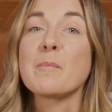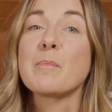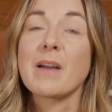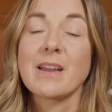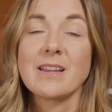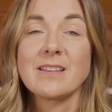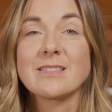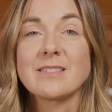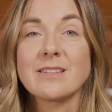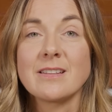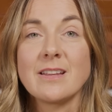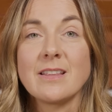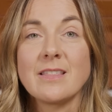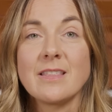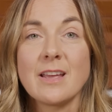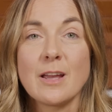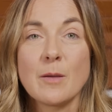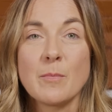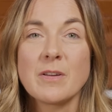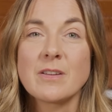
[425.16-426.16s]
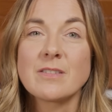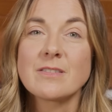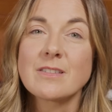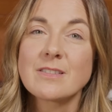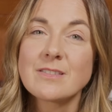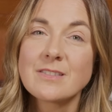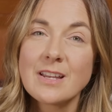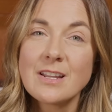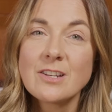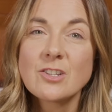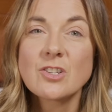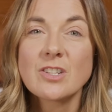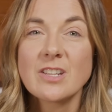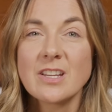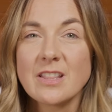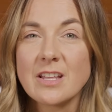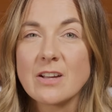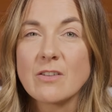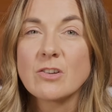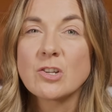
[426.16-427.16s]
basin in there because
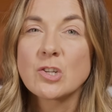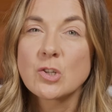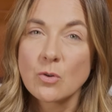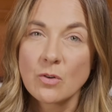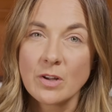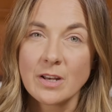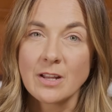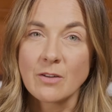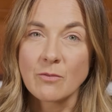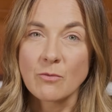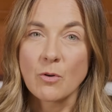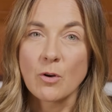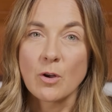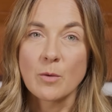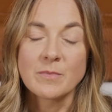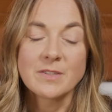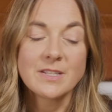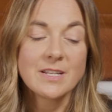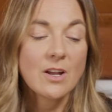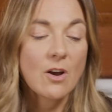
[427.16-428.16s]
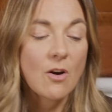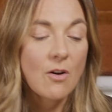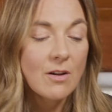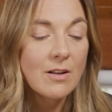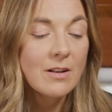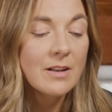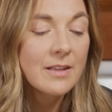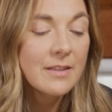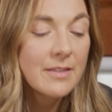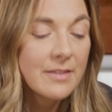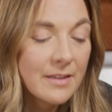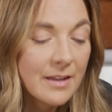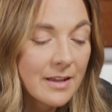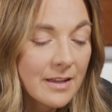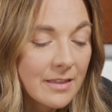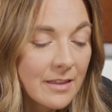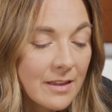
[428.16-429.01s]
essentially they're adjoining rooms. The only thing